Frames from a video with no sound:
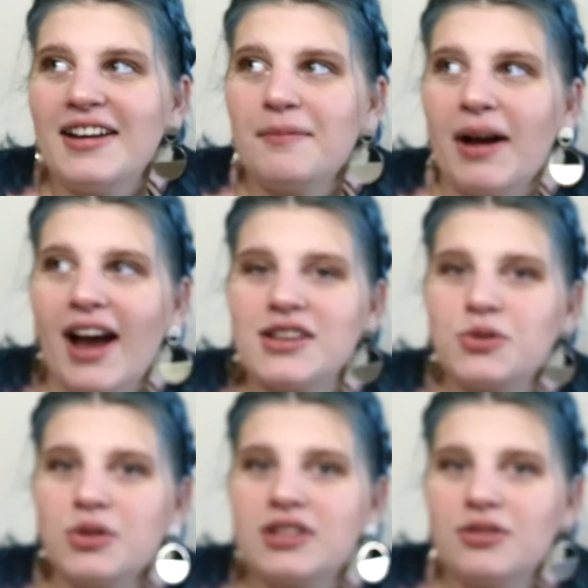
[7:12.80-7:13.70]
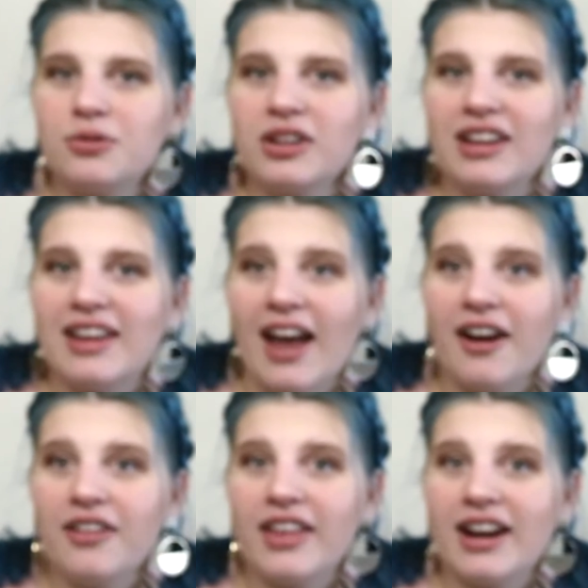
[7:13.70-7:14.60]
my high school didn't really
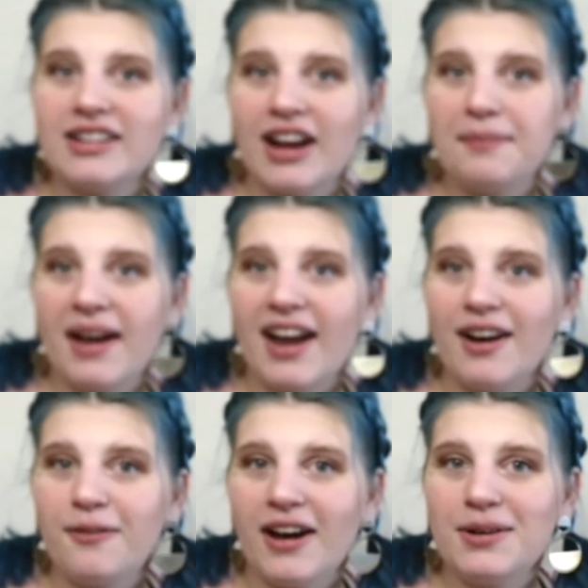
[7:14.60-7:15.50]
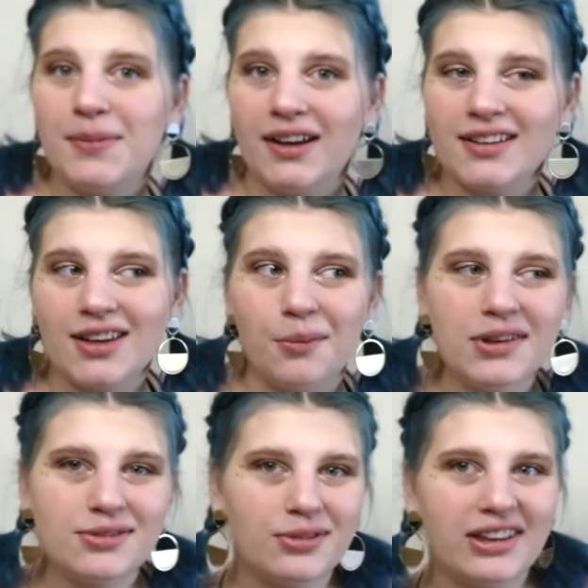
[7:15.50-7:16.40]
care that I dyed my hair red because I
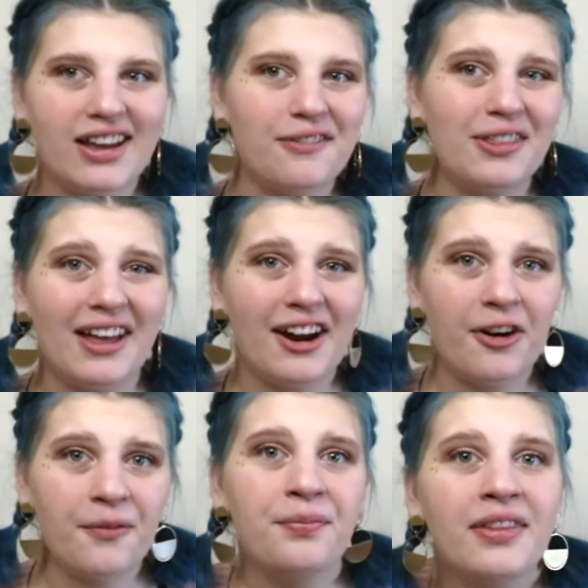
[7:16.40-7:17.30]
wasn't really ever there.